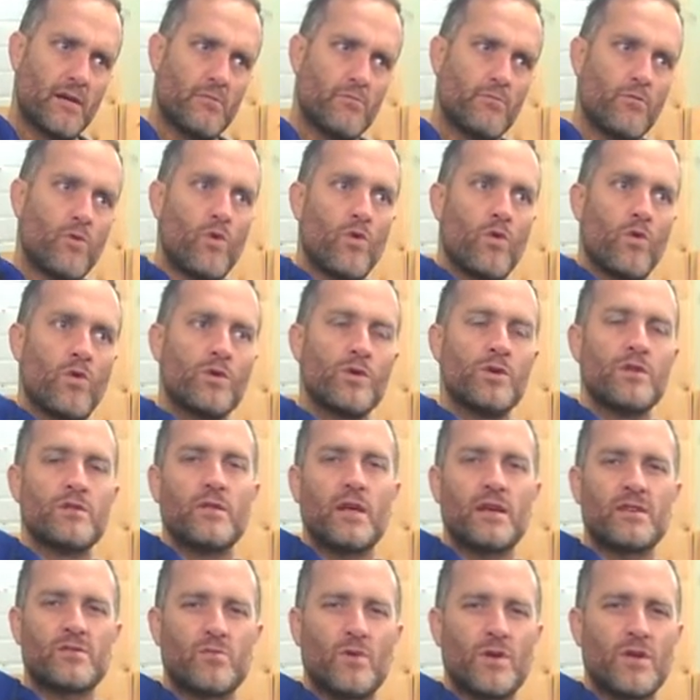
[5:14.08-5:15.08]
more.
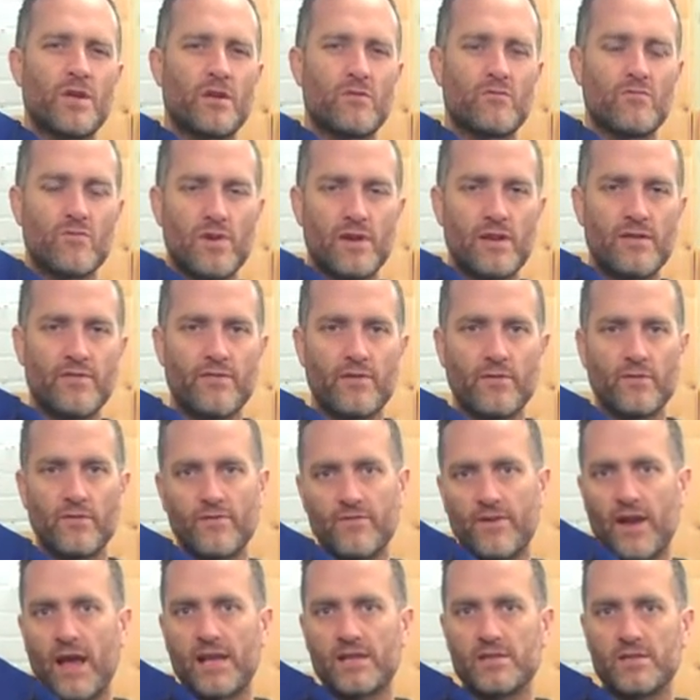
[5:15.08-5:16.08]
That's where you can really feel the
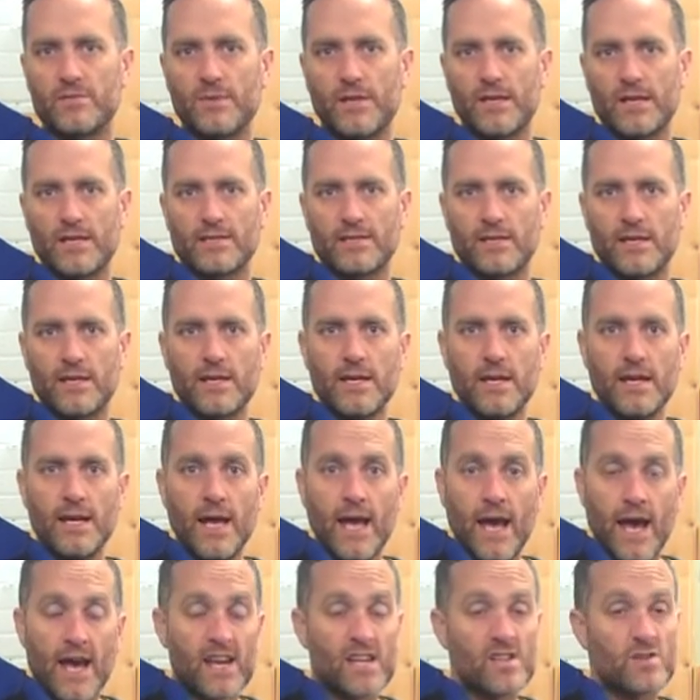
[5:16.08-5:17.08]
flexibility,
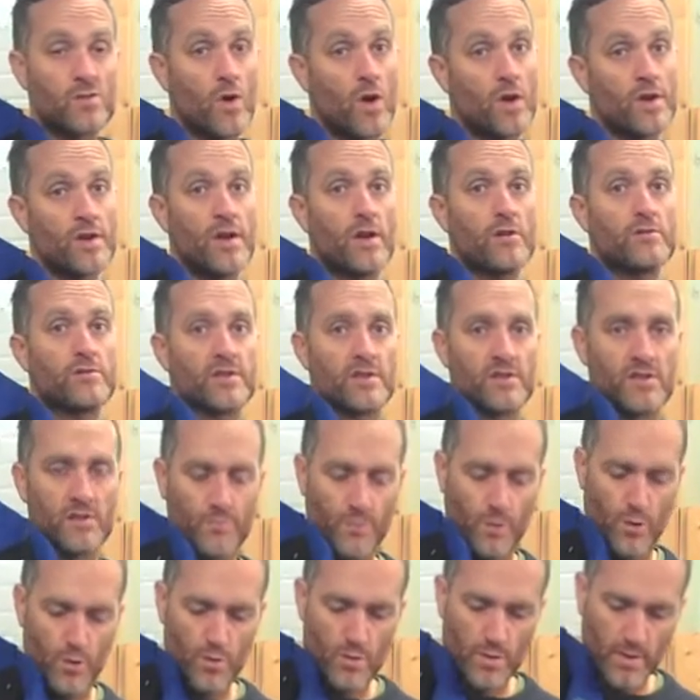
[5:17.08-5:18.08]
and it's quite
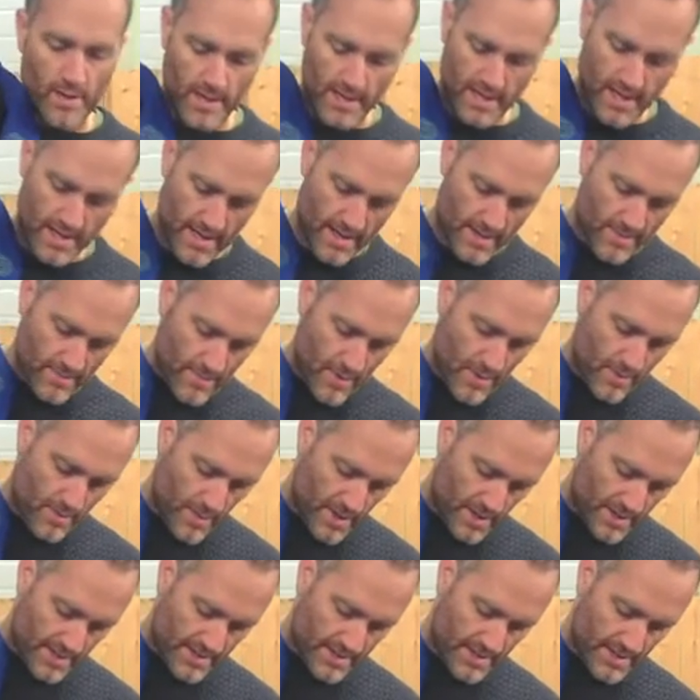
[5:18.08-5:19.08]
noticeable.
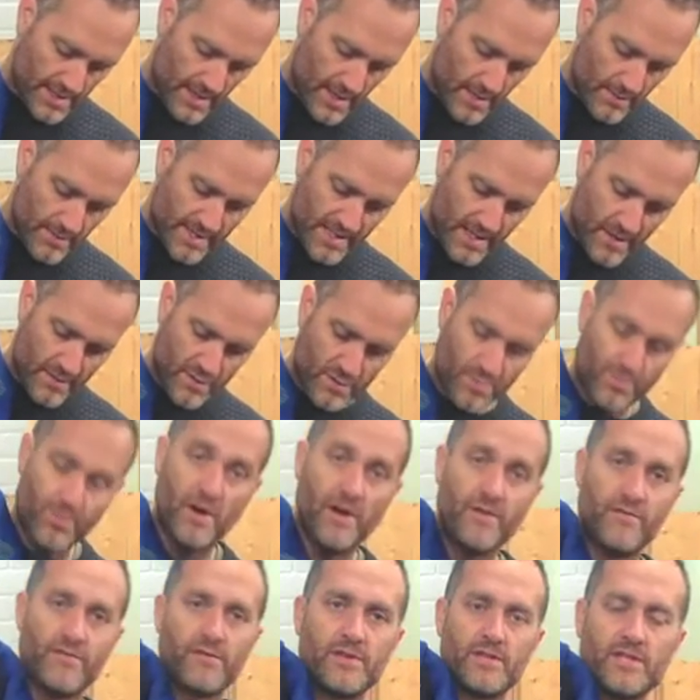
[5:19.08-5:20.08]
But it comes down to
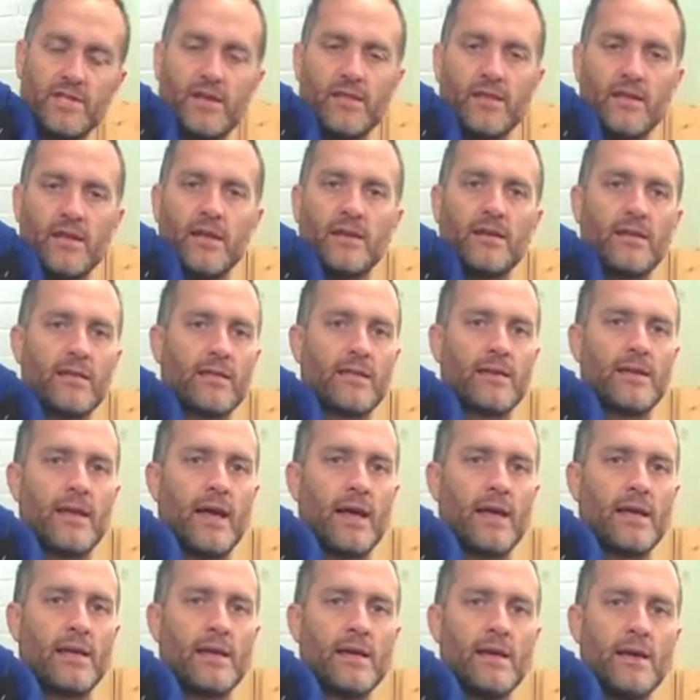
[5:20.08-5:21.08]
preference at the end of the
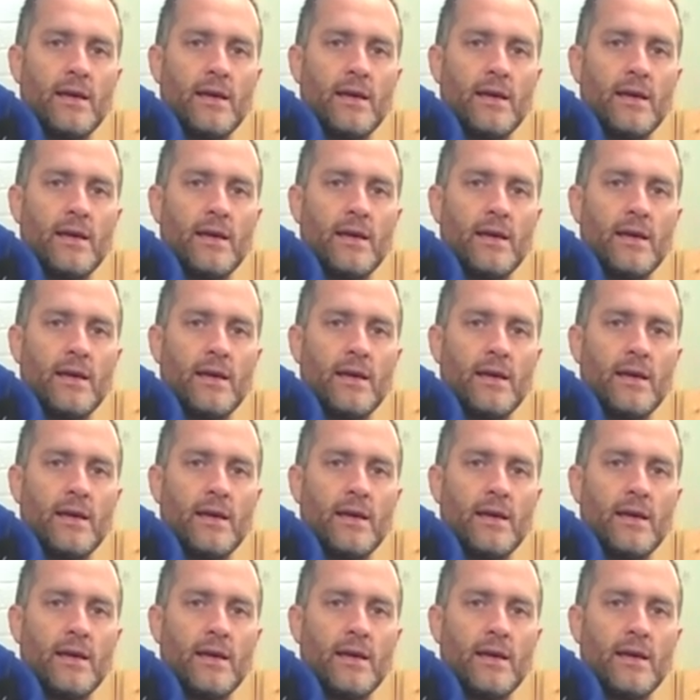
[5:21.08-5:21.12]
day.